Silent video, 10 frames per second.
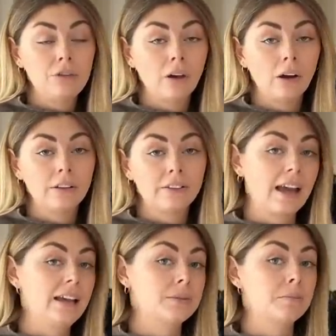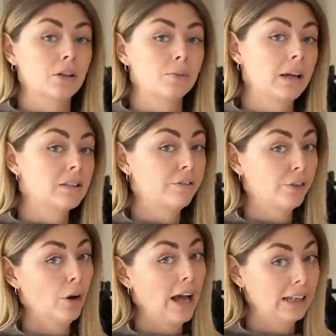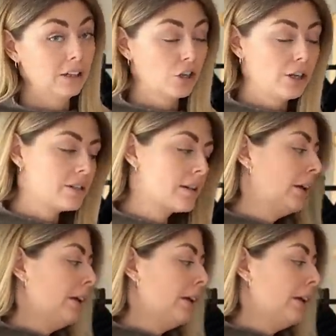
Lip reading: you find that that is much better for your allergies.